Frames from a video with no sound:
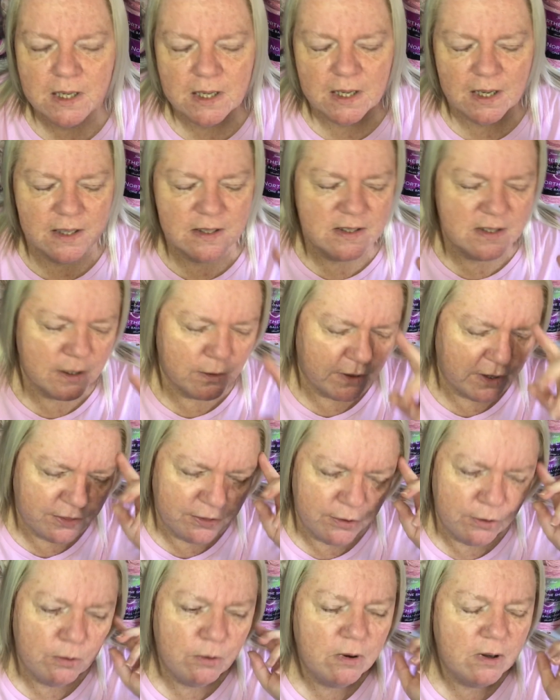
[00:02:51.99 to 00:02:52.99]
And so I
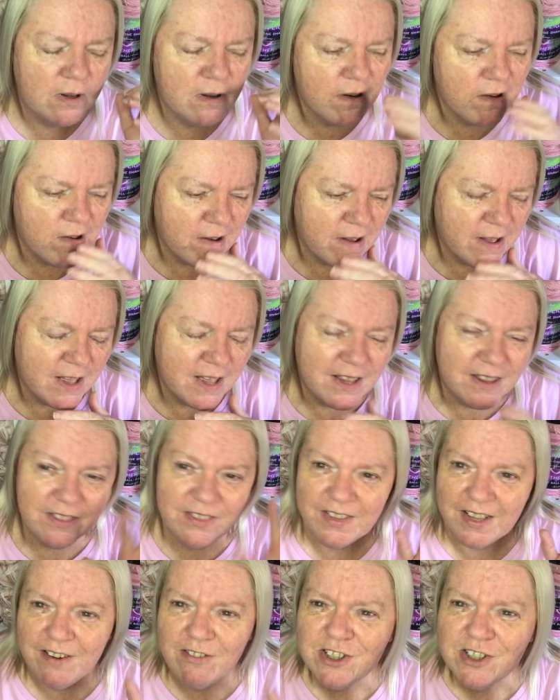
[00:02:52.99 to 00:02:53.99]
thought,
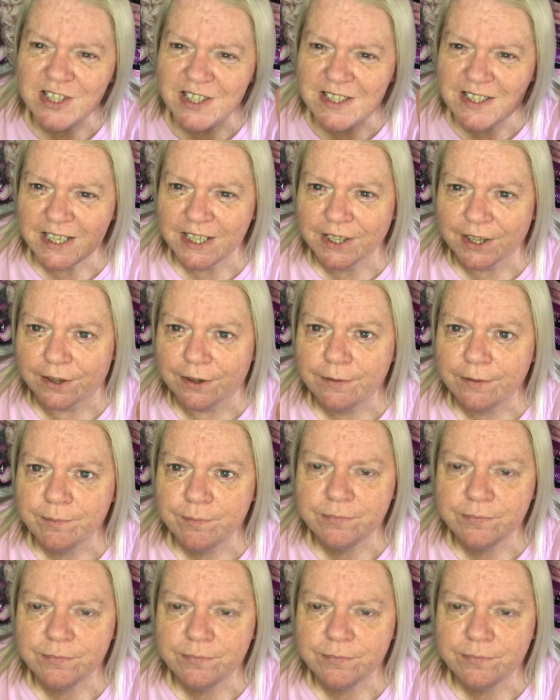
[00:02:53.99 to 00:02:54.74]
there is a digger